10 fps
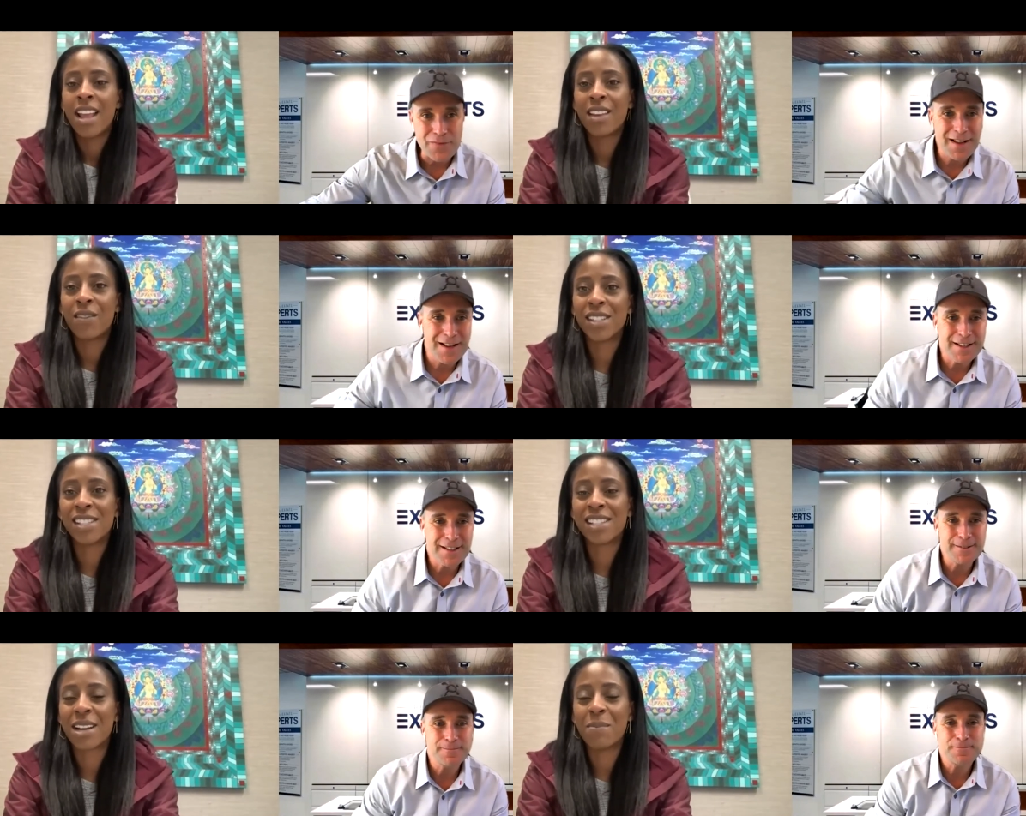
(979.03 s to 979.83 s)
Speaker 1: He runs
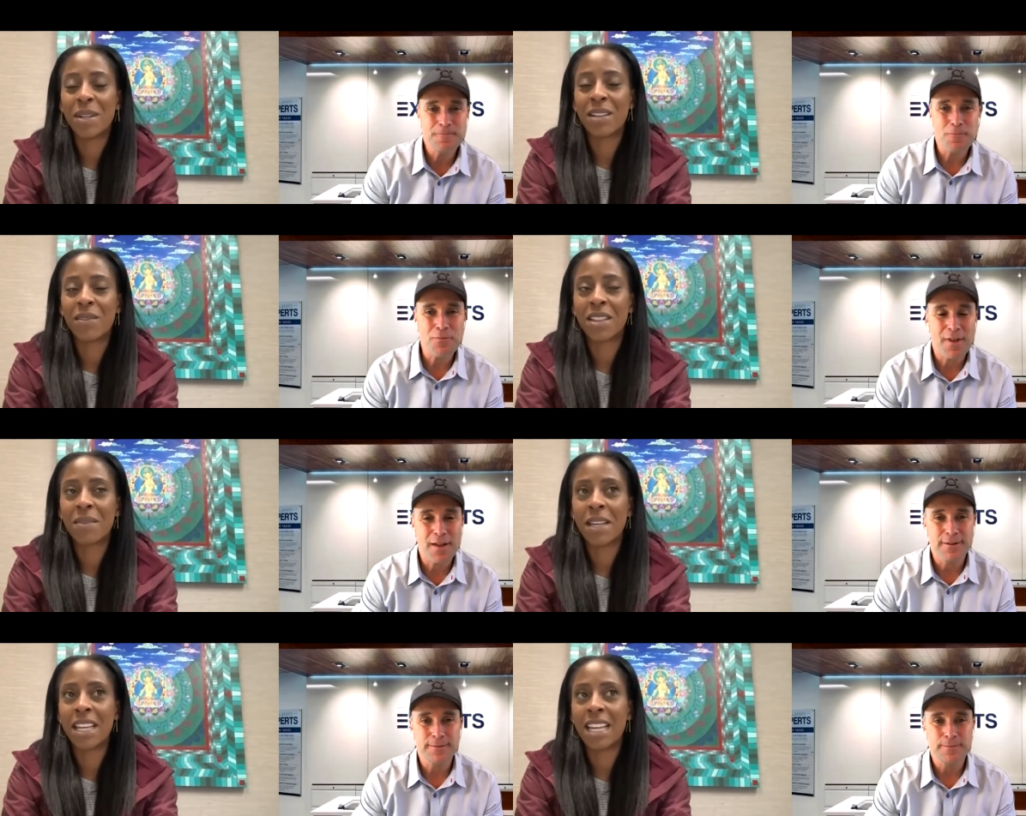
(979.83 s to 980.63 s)
the company with
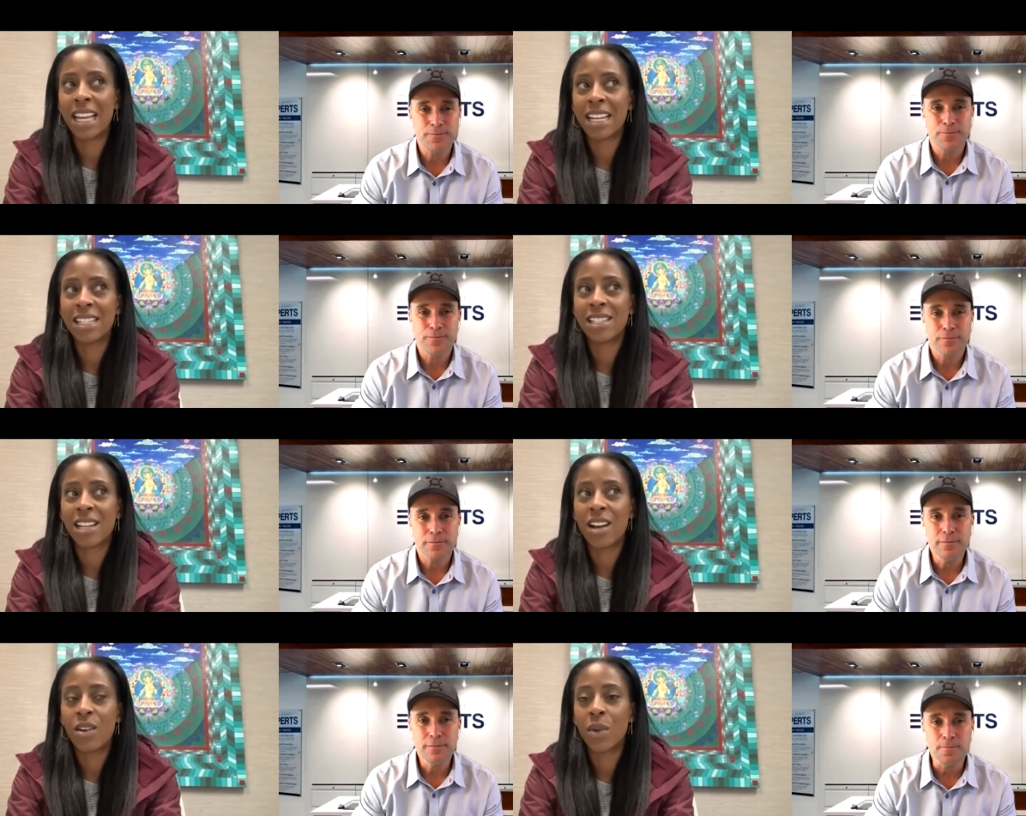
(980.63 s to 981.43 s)
me. And
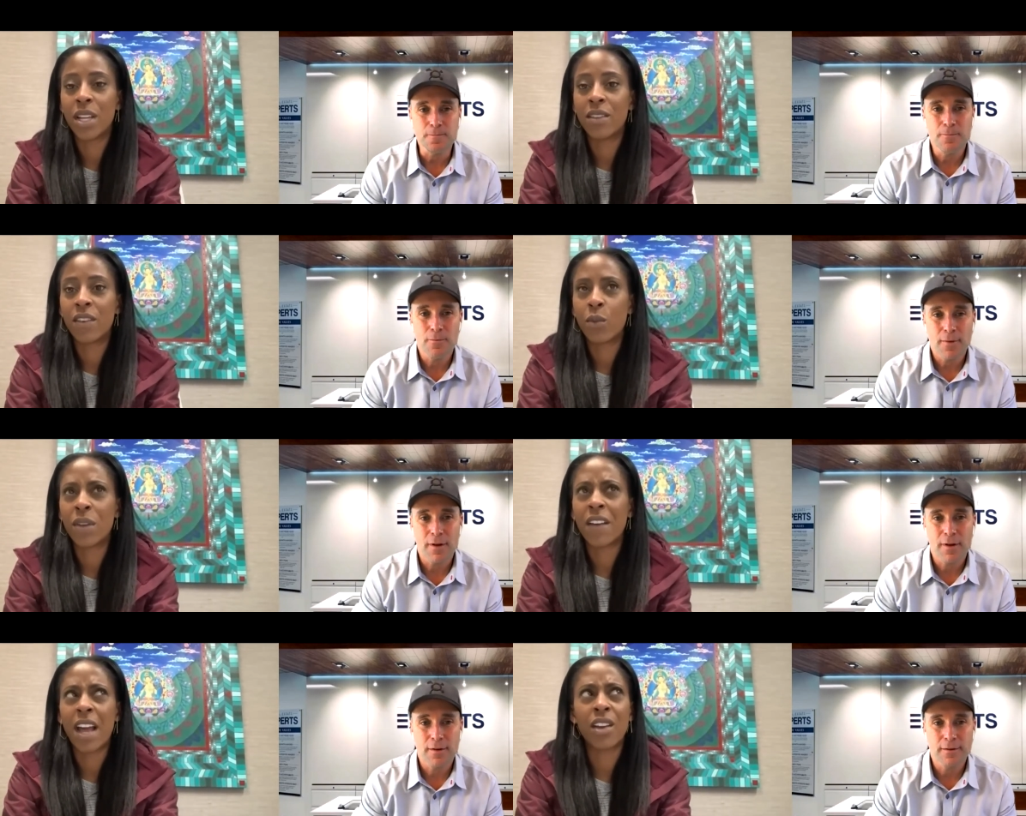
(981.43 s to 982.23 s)
uh, we've,
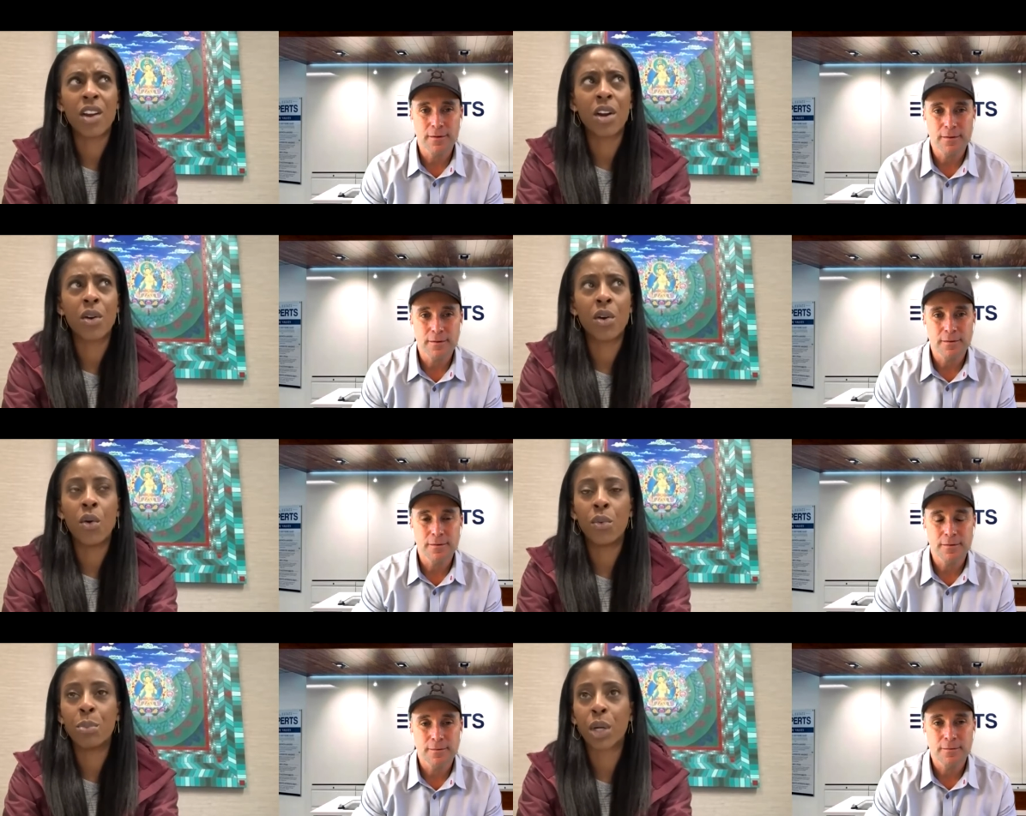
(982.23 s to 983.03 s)
we've had our
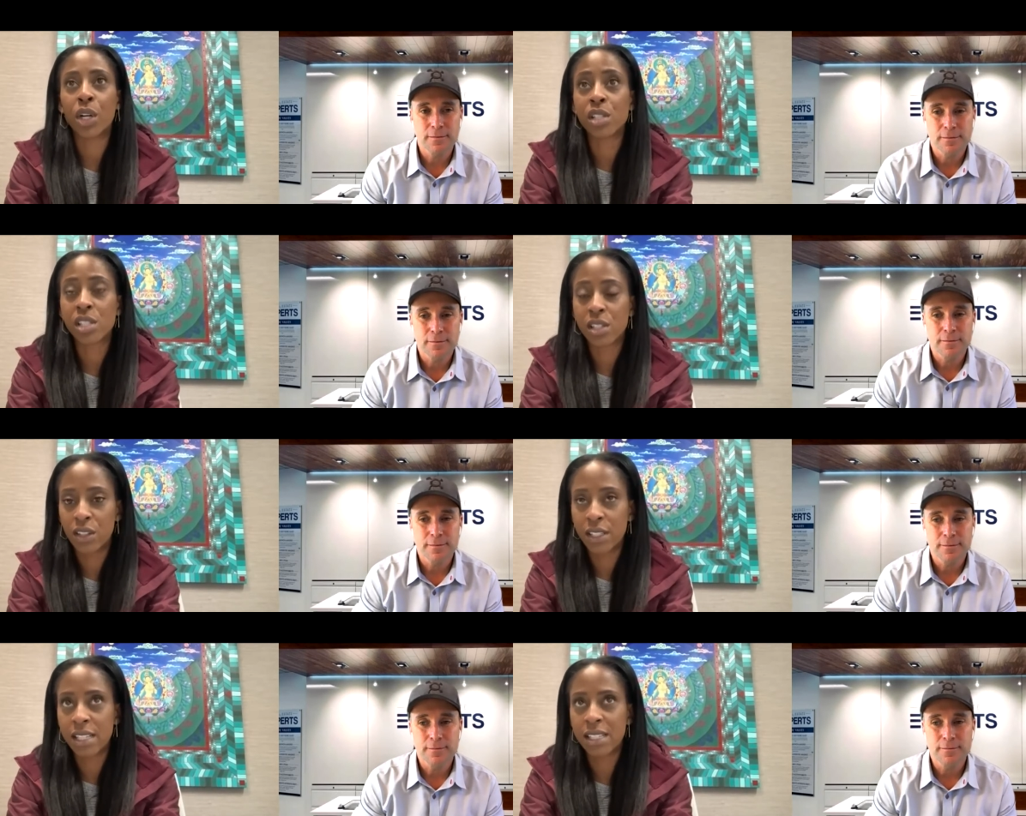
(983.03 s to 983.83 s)
own
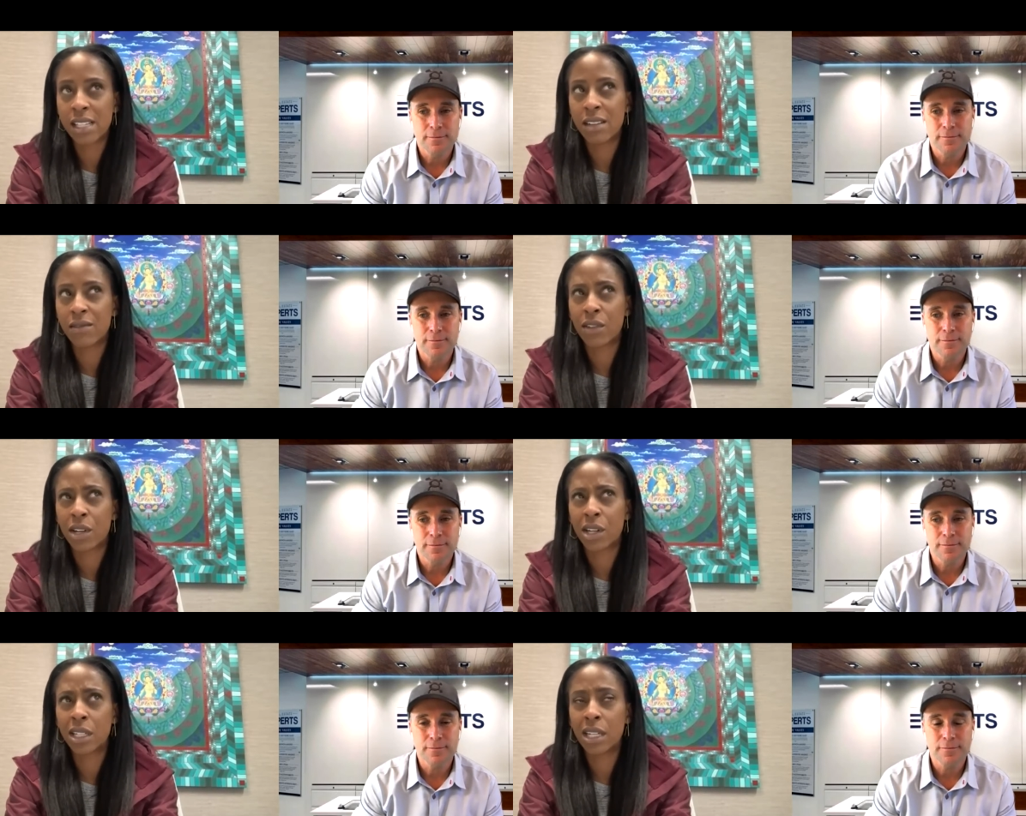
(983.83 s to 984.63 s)
personal assistant
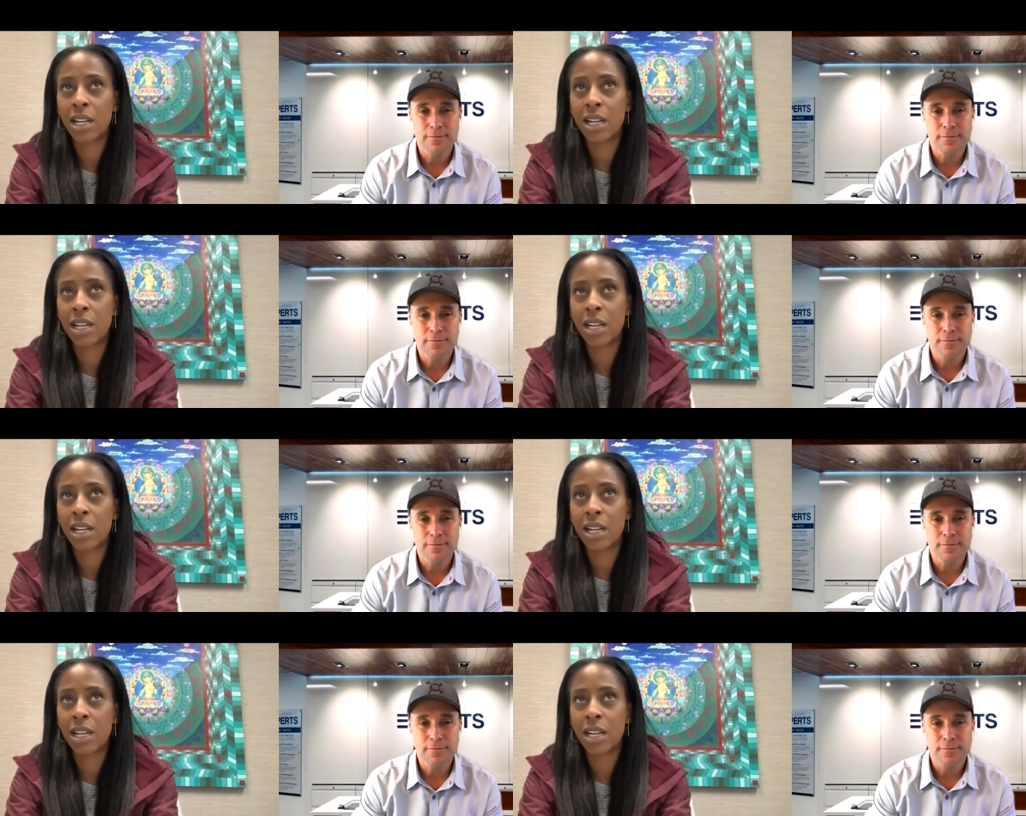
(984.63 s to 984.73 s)
for